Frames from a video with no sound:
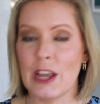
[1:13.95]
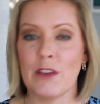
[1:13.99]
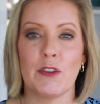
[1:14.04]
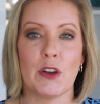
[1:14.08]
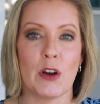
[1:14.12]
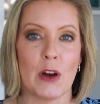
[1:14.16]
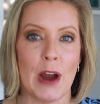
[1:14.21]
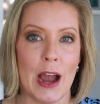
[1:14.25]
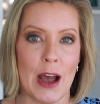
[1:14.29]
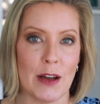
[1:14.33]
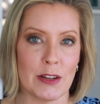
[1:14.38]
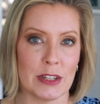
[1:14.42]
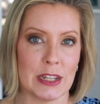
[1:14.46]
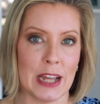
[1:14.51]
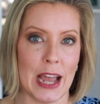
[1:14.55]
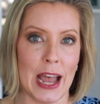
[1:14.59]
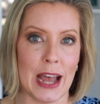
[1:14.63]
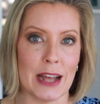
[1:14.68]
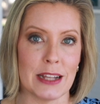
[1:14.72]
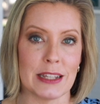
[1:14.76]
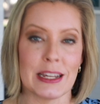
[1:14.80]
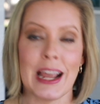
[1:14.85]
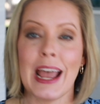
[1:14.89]
if your house
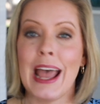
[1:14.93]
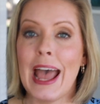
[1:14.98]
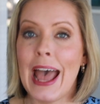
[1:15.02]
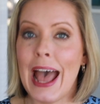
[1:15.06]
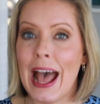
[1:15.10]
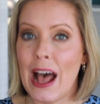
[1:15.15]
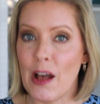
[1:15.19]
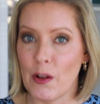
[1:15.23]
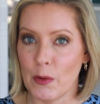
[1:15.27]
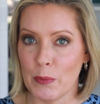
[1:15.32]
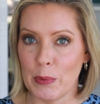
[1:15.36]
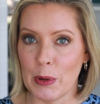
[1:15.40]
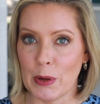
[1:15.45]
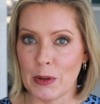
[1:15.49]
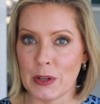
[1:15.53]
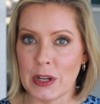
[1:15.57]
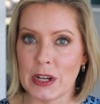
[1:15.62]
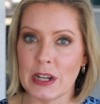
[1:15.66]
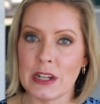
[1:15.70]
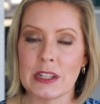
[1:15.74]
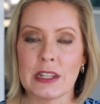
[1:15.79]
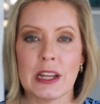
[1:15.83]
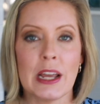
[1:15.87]
has
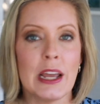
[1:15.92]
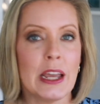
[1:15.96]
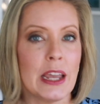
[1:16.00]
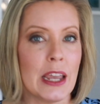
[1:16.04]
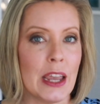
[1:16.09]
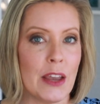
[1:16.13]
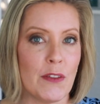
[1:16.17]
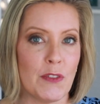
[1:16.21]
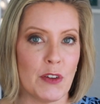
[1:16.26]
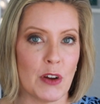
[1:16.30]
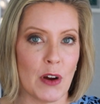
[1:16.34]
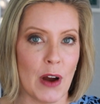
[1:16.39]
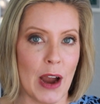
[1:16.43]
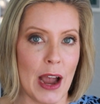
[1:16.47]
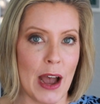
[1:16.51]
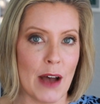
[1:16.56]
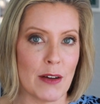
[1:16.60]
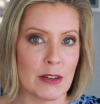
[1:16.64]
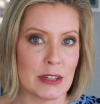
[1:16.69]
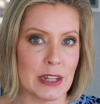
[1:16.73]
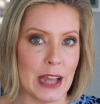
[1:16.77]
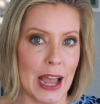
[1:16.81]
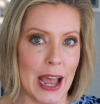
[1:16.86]
outbuildings, if your
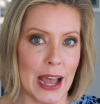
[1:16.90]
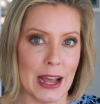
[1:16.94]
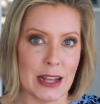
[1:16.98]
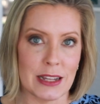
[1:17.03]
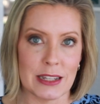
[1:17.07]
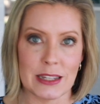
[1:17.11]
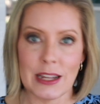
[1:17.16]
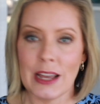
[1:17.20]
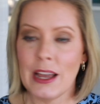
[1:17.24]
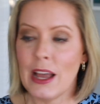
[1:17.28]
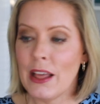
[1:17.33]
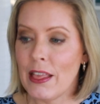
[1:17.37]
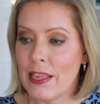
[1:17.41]
house has